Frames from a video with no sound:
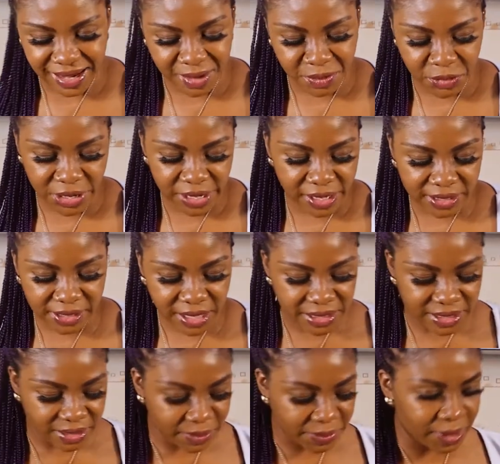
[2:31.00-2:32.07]
I'm really
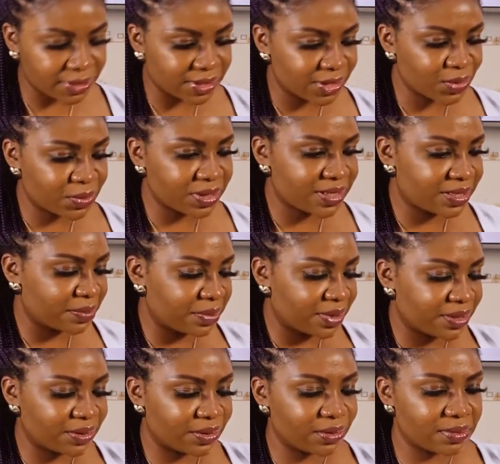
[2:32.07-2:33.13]
excited about this
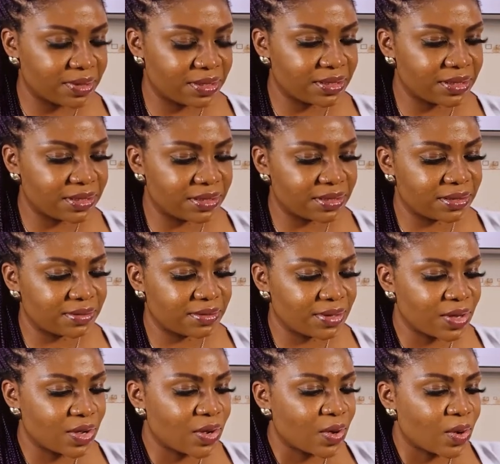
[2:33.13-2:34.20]
recipe though because
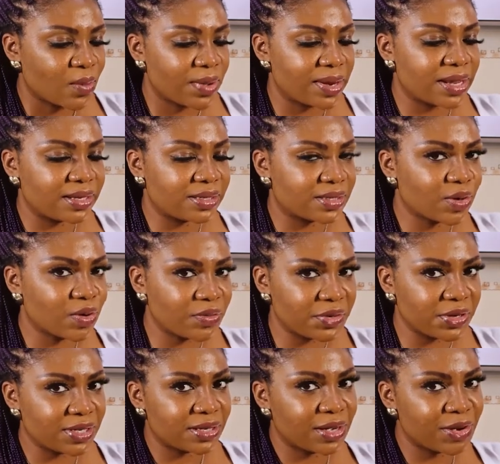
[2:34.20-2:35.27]
when I
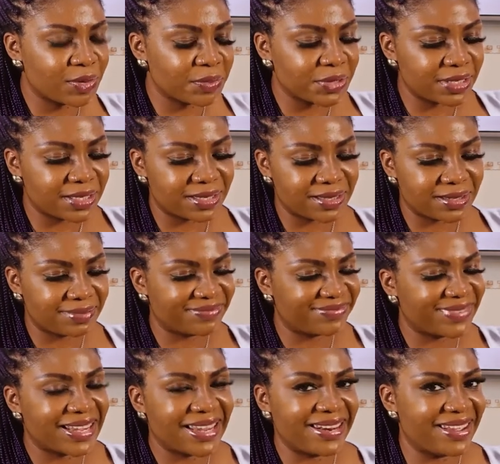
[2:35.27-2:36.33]
discovered hummus,
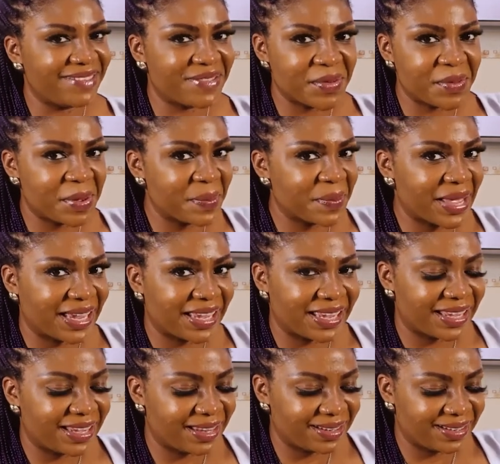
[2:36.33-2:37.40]
I never went back
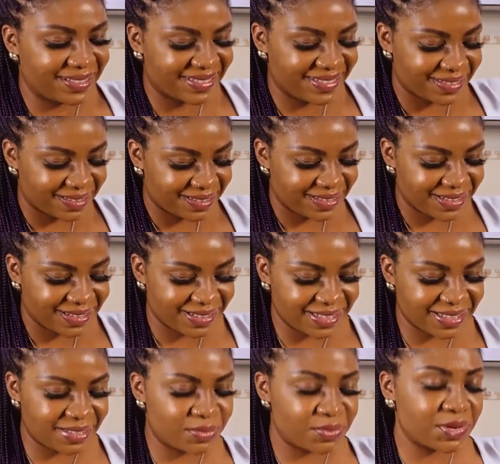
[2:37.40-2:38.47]
again.
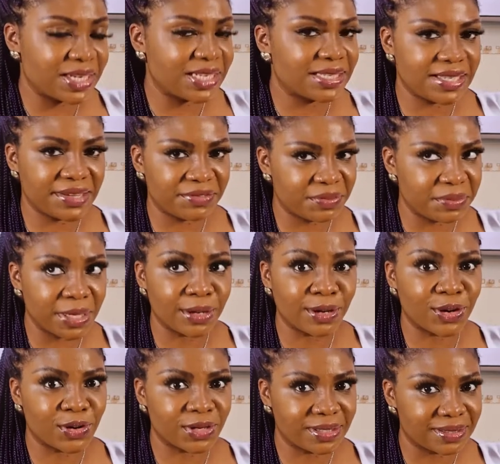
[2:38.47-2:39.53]
This really saved me a
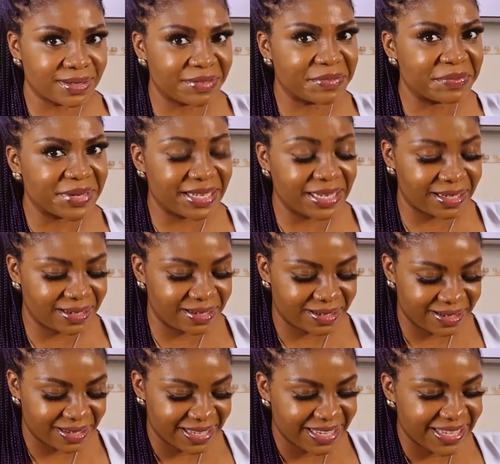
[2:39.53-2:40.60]
lot of money,
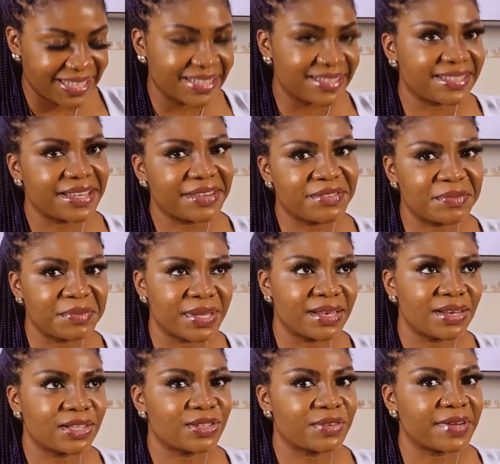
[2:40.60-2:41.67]
saved me a
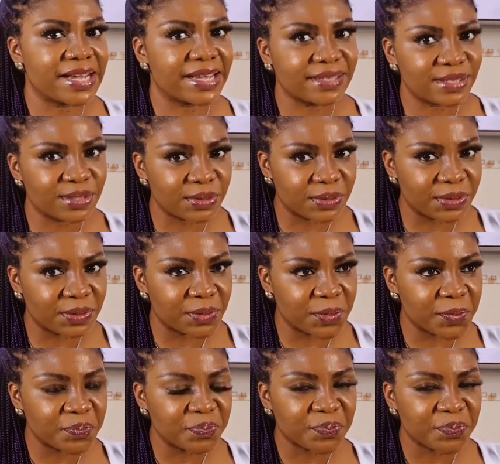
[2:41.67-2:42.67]
lot of hassle.